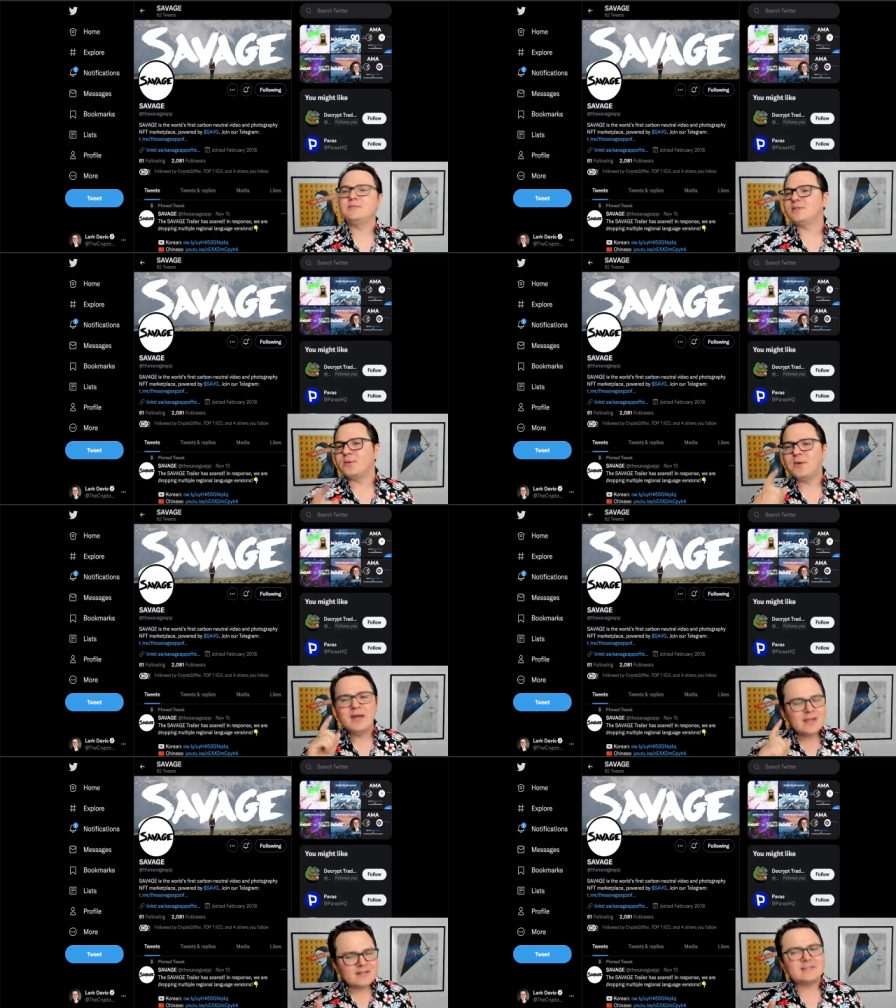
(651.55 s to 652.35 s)
So
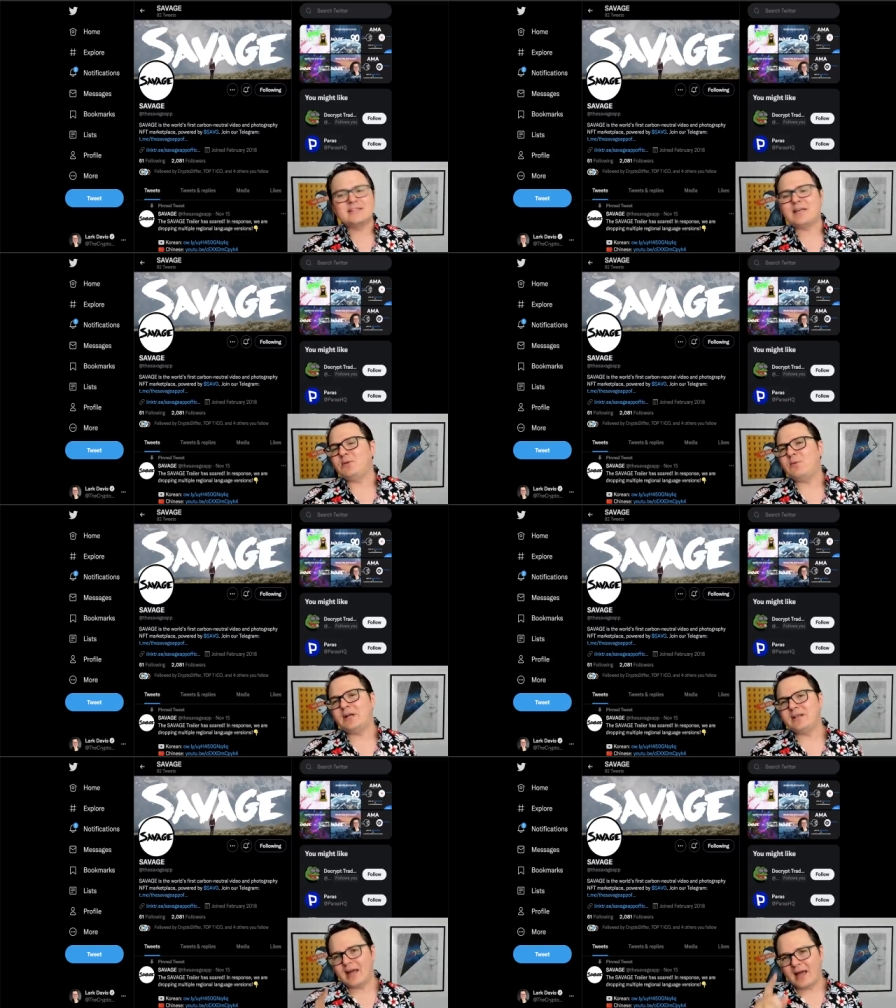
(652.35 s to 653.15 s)
this is definitely
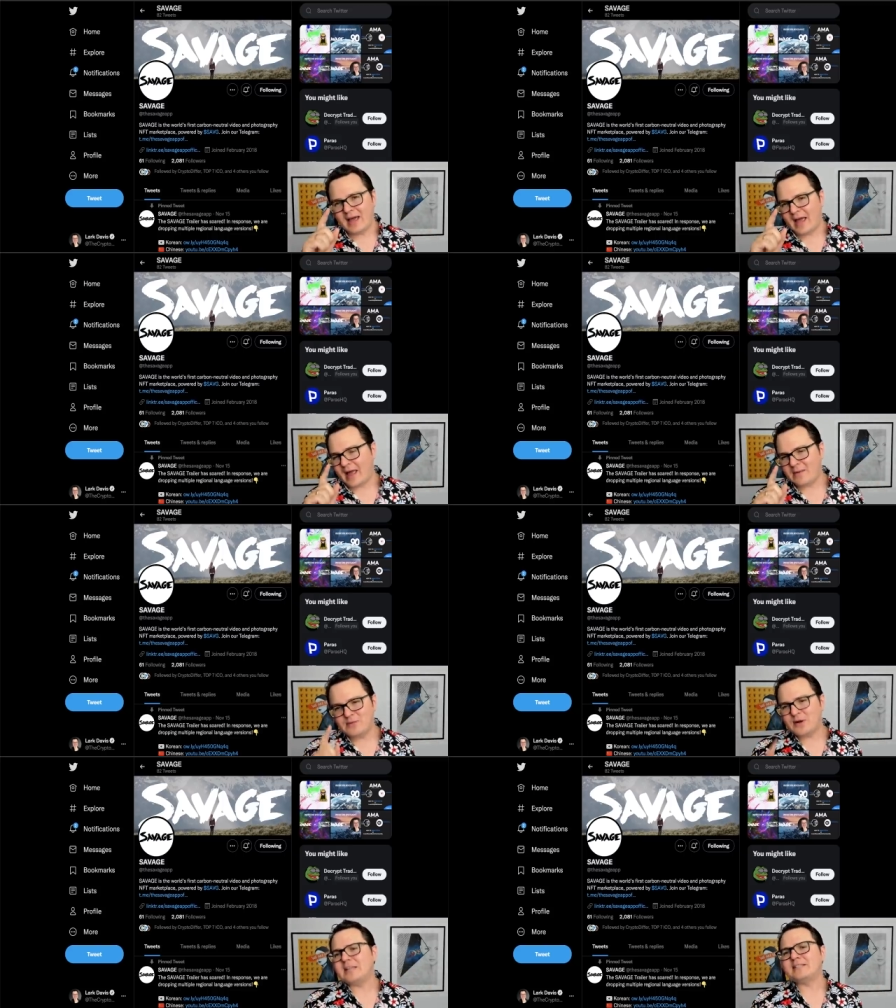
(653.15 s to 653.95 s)
one I- am
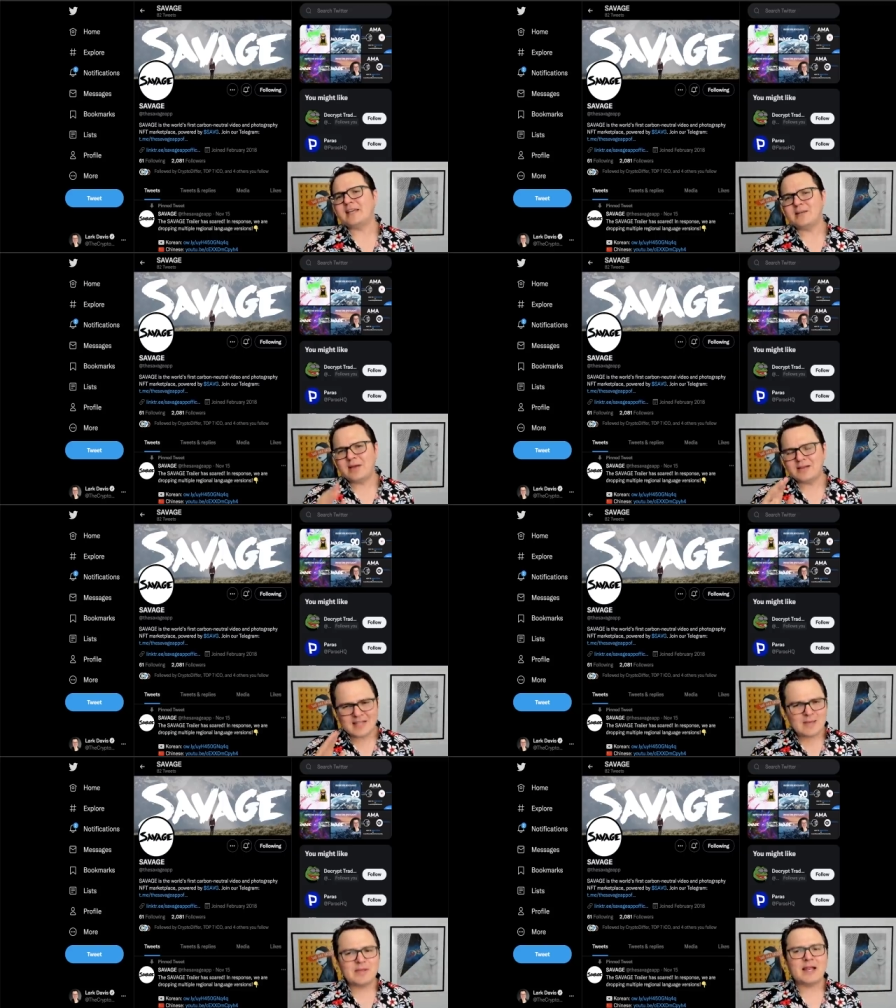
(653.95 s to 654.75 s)
very excited about
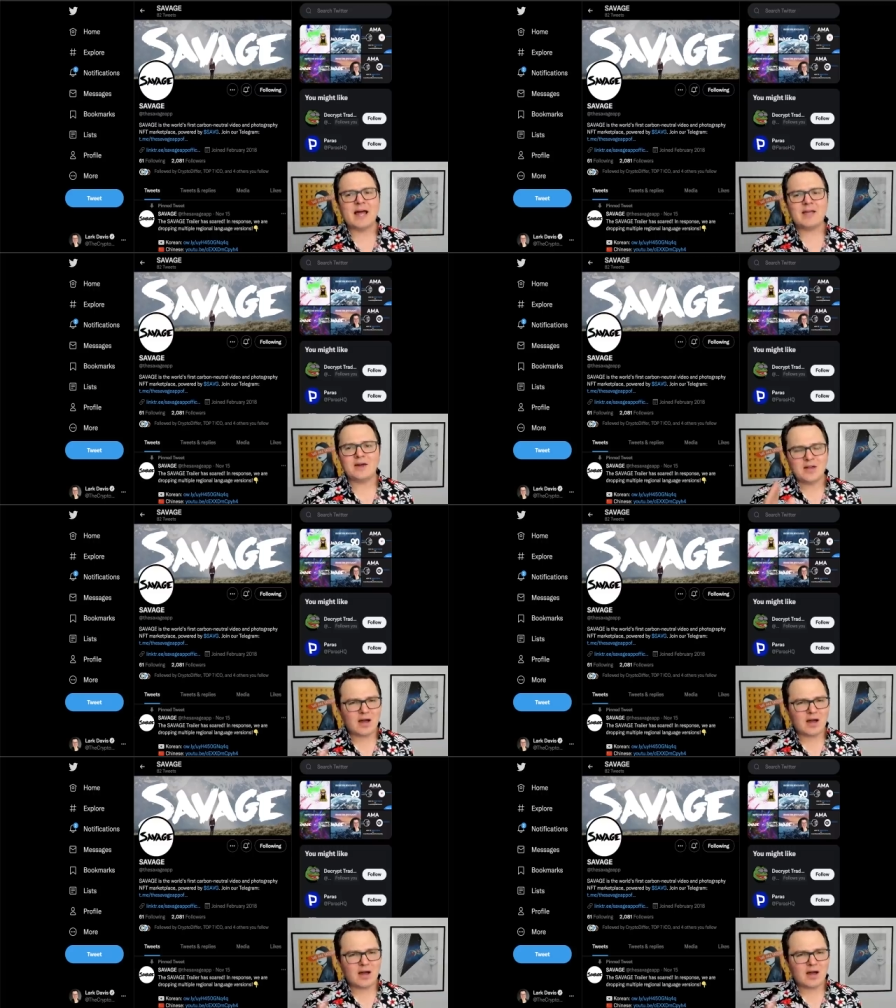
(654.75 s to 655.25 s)
keeping an eye on.